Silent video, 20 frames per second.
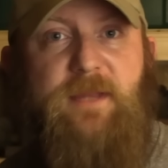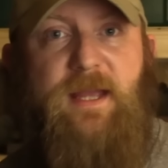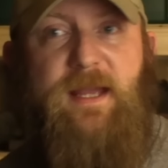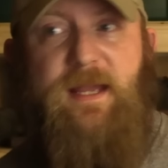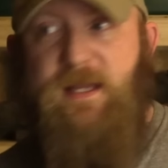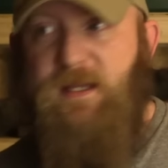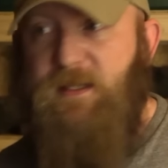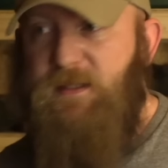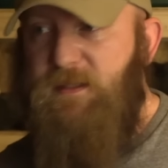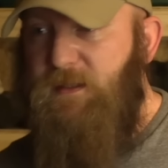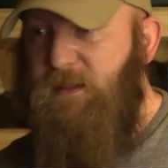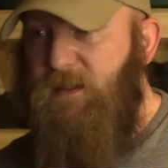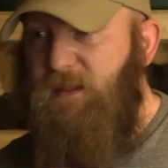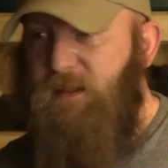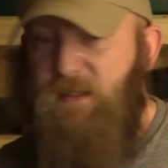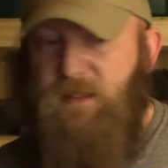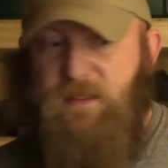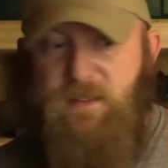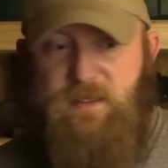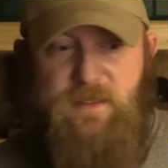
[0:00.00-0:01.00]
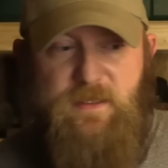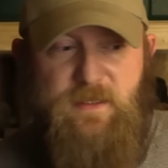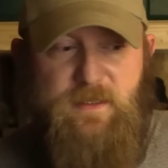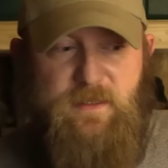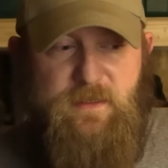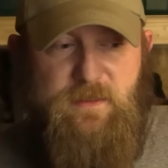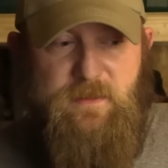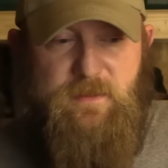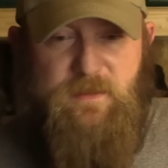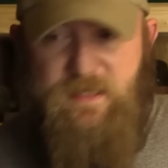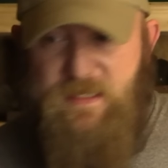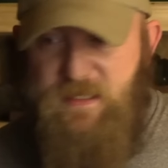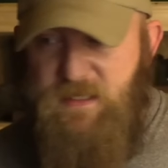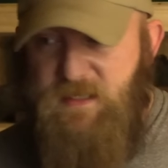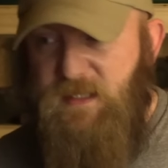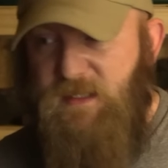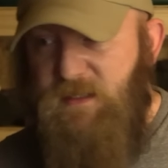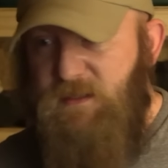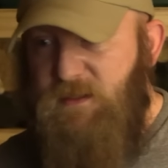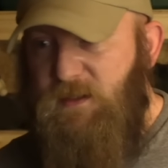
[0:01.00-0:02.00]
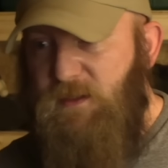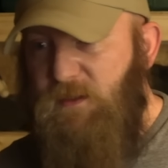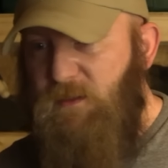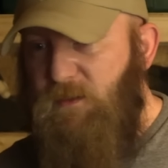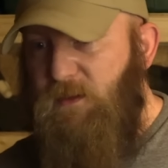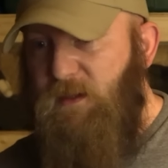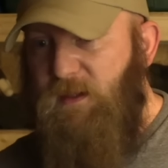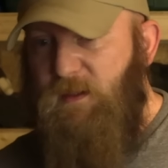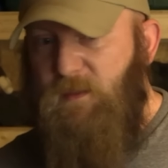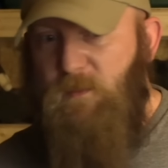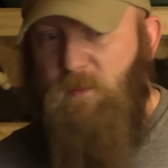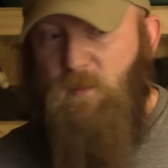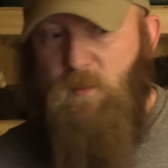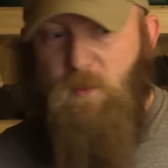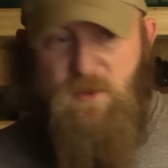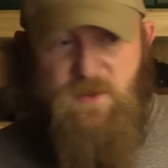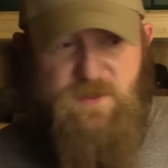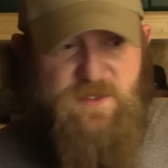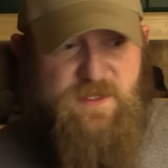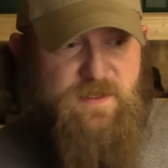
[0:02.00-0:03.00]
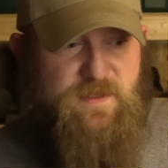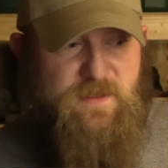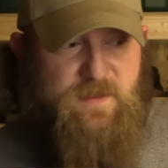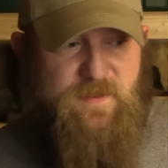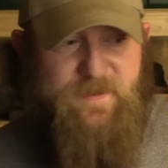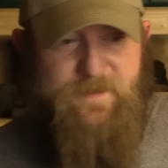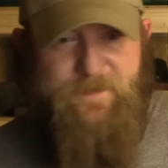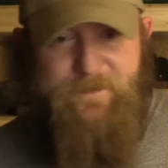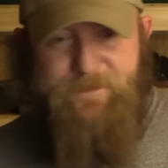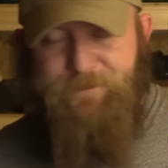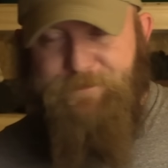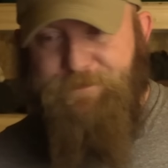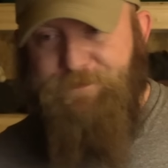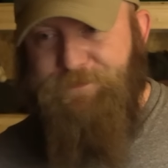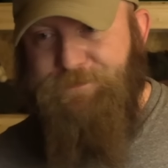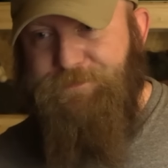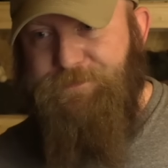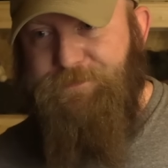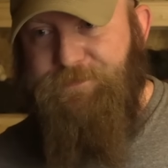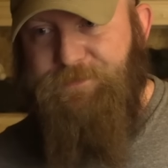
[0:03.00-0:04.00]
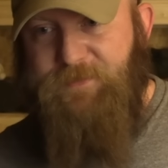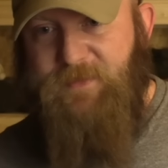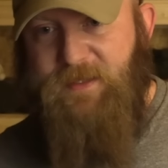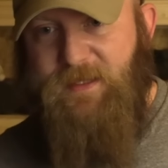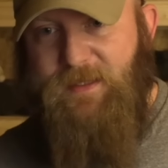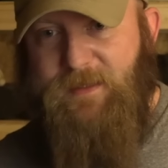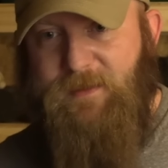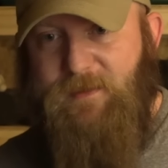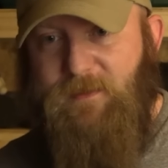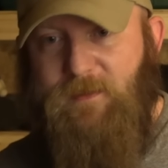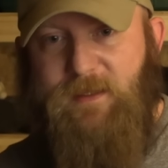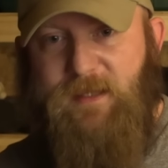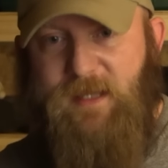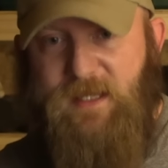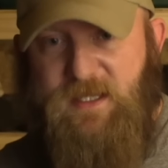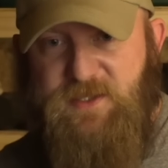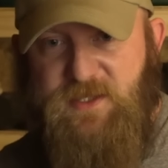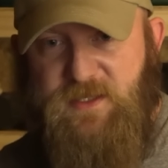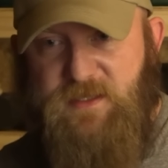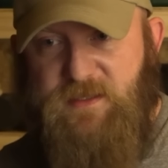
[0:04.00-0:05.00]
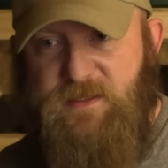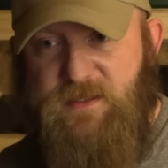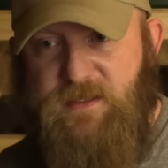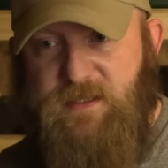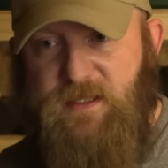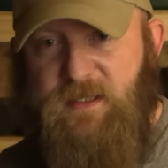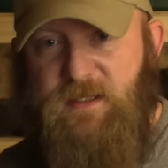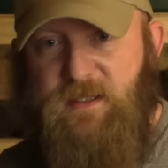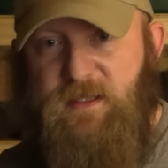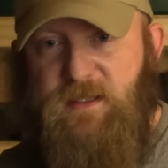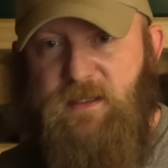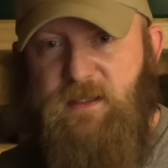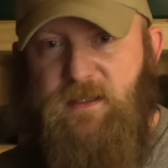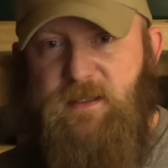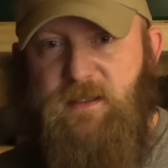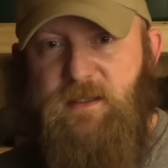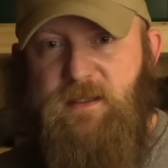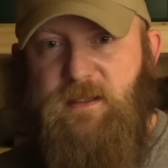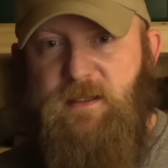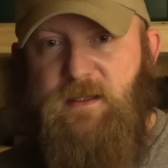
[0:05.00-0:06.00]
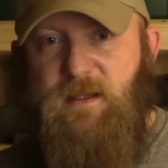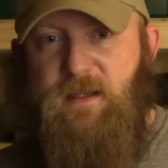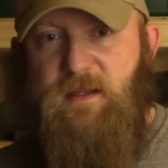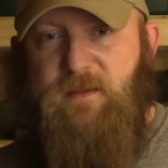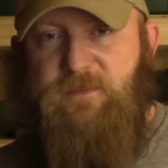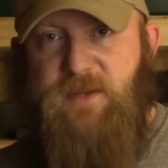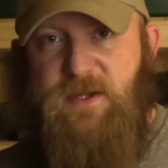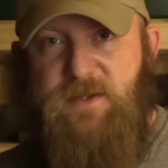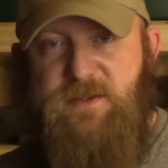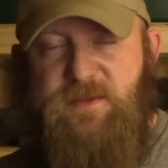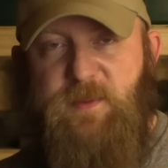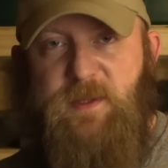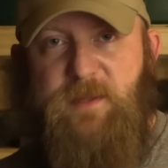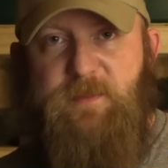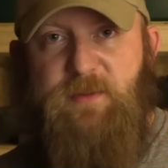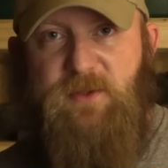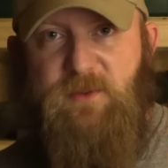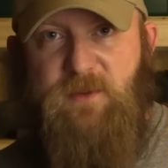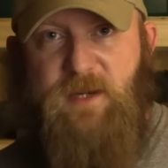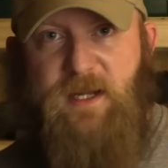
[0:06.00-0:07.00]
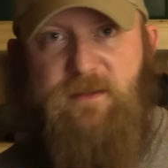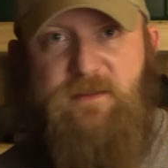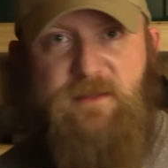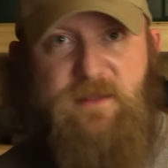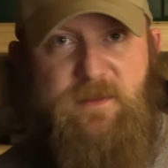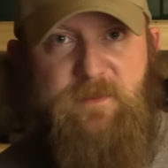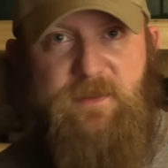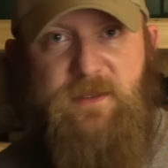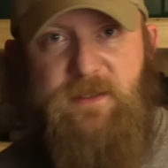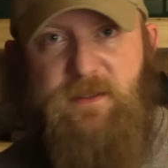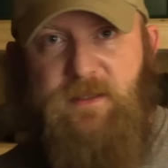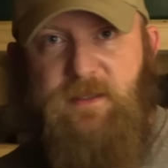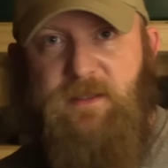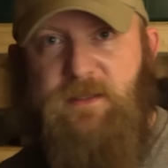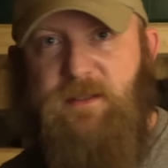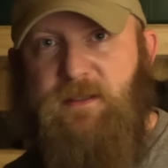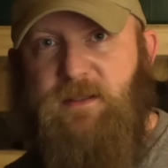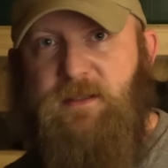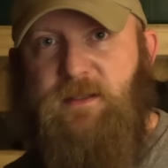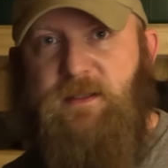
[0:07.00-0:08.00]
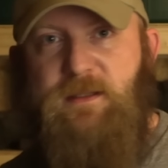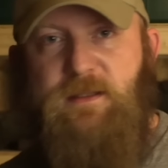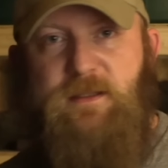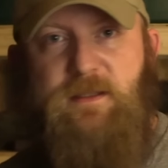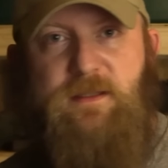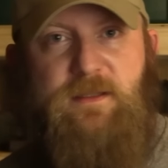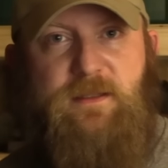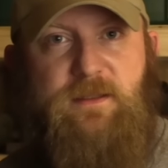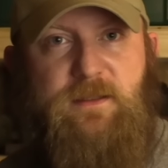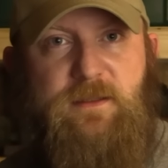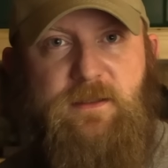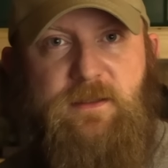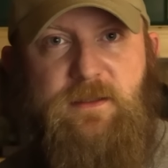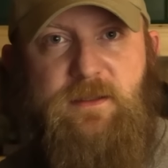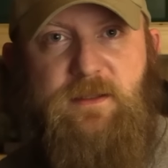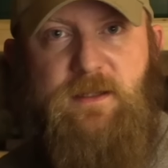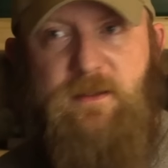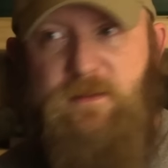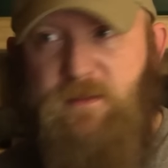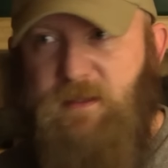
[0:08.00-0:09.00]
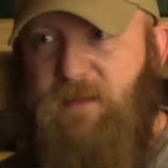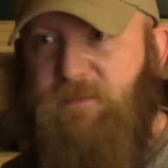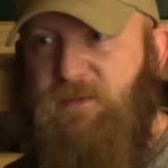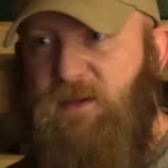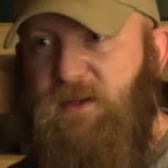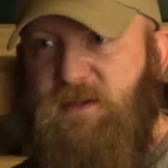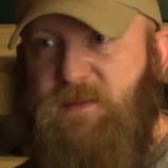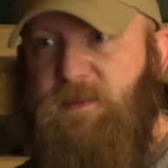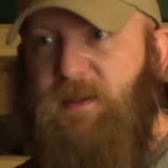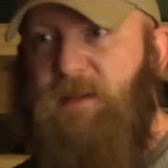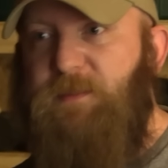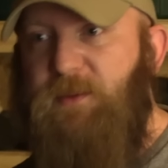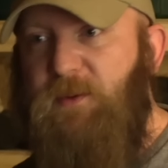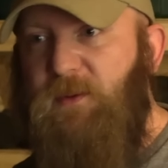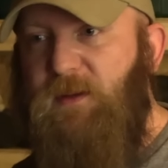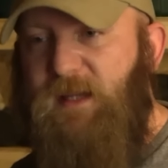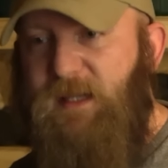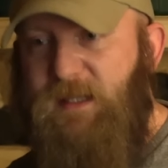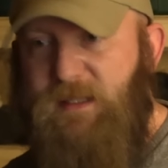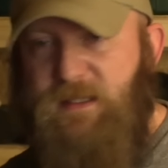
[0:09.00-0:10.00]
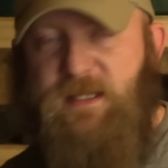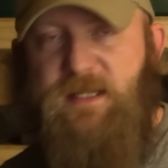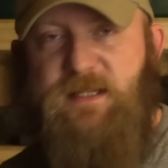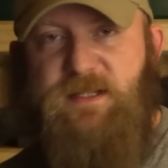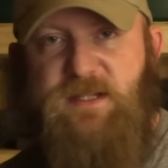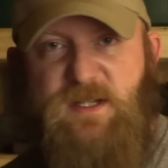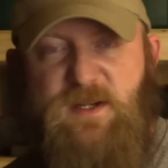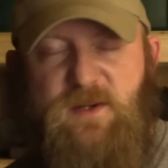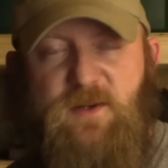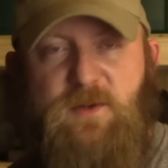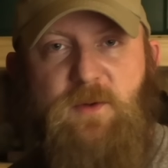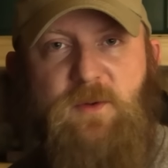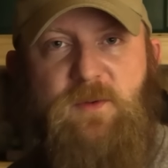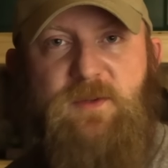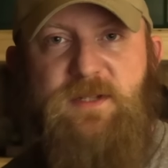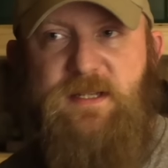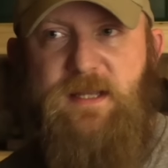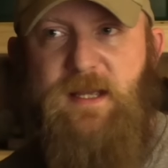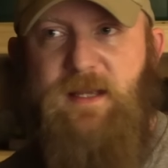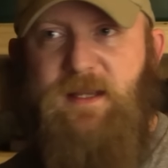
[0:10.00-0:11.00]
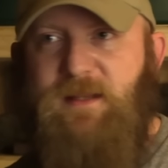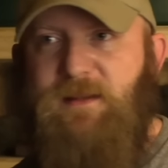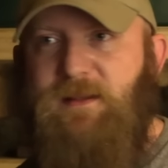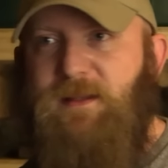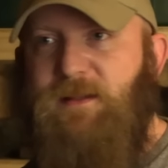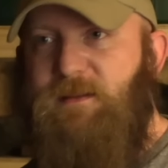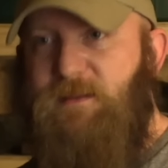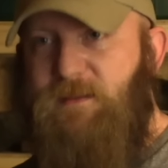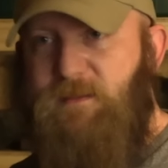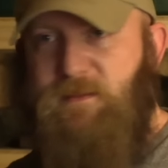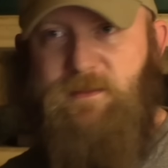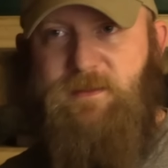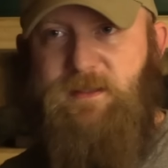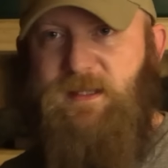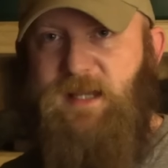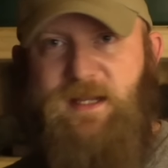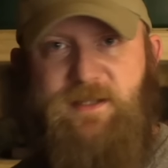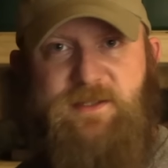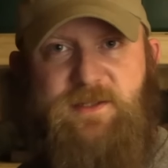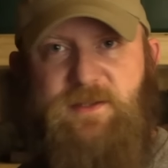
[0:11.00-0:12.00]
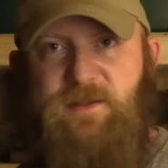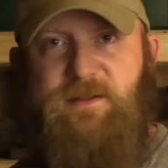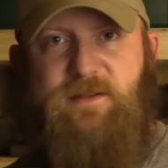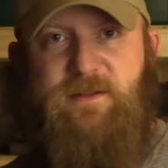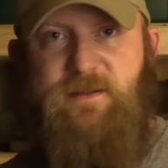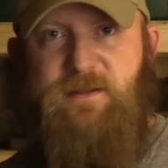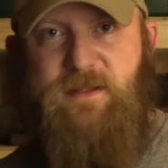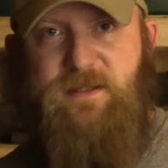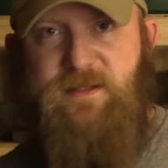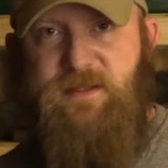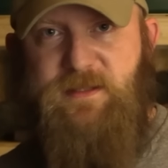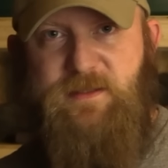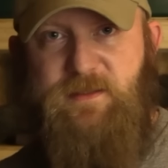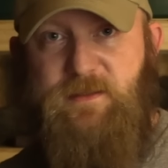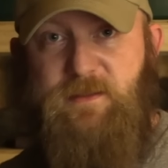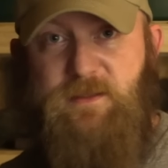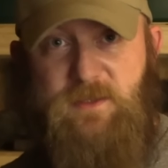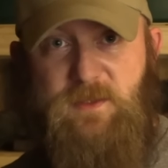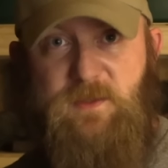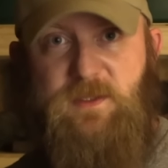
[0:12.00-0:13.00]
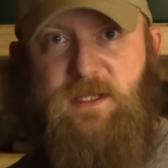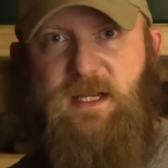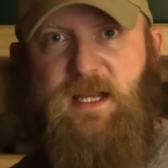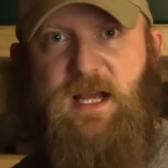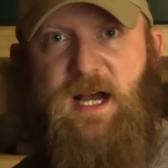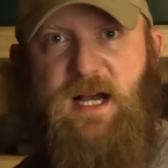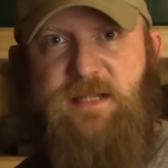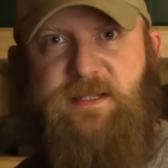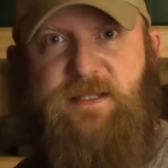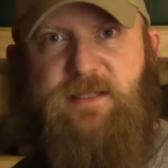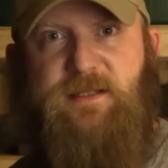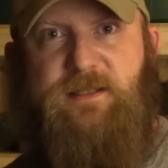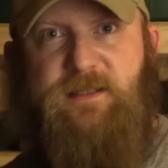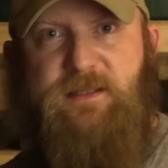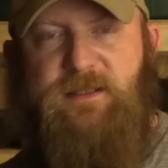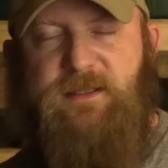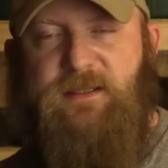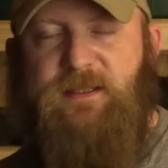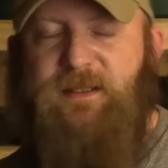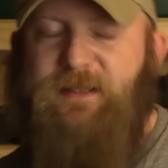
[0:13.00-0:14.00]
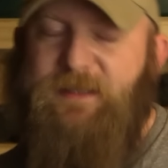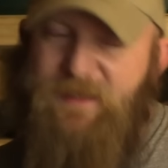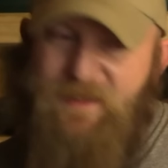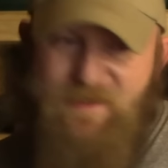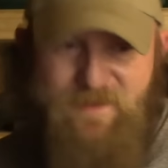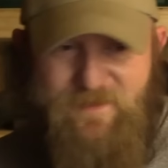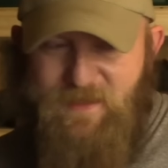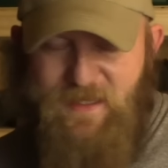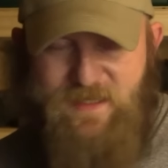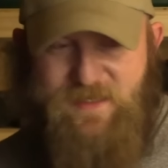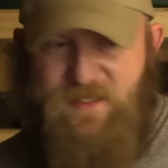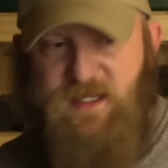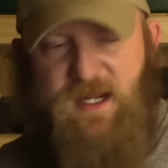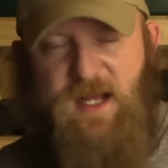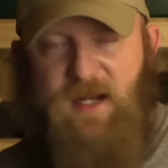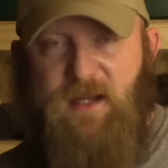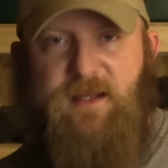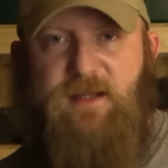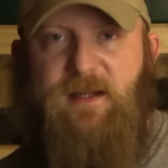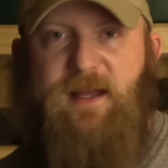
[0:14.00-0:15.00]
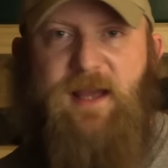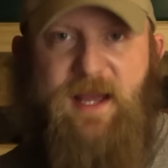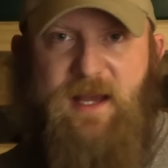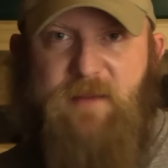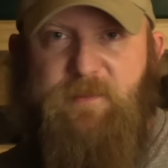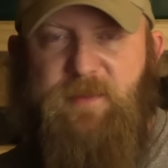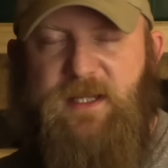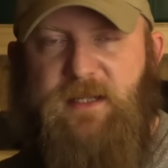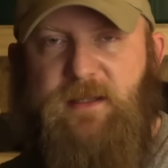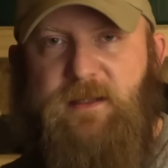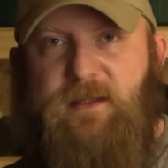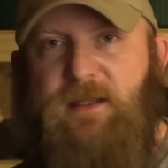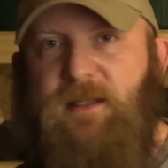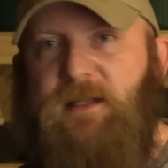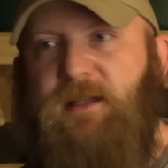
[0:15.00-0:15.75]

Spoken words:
and leans into the worst inclinations of those people around him. You know, you have those people in his circle saying that the answer is to nuke Gaza. That's not going to happen.